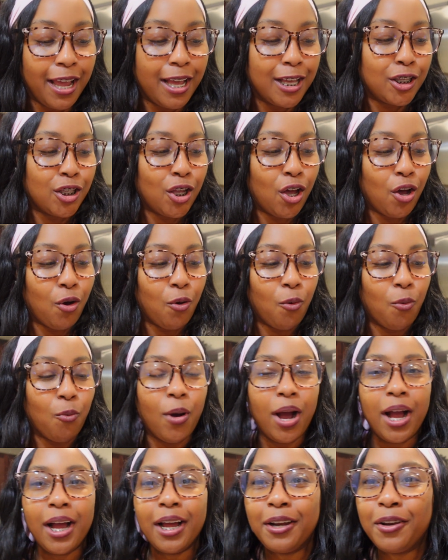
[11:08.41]
So
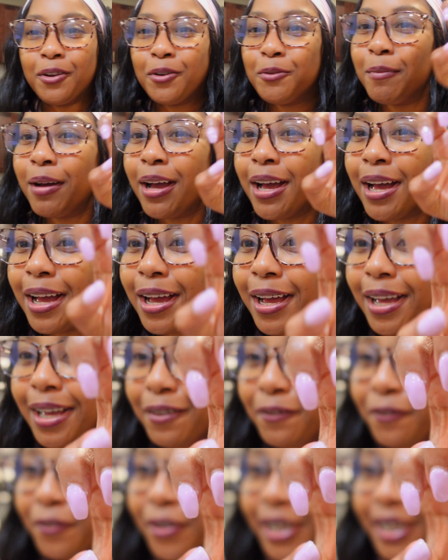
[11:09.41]
why do my
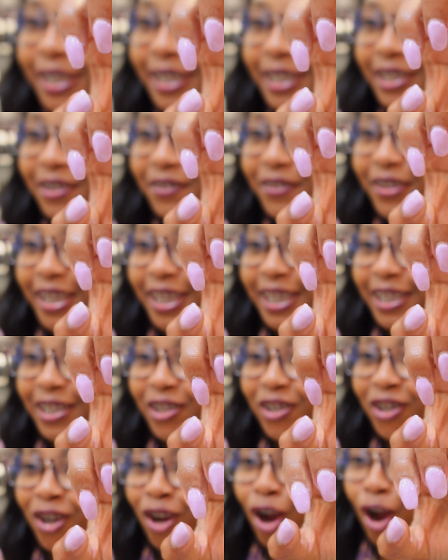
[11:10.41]
freaking left hand
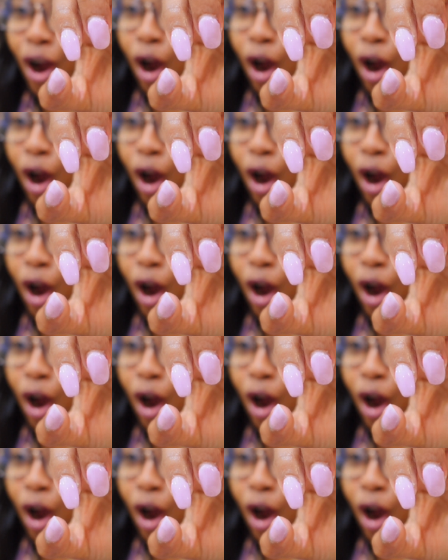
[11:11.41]
look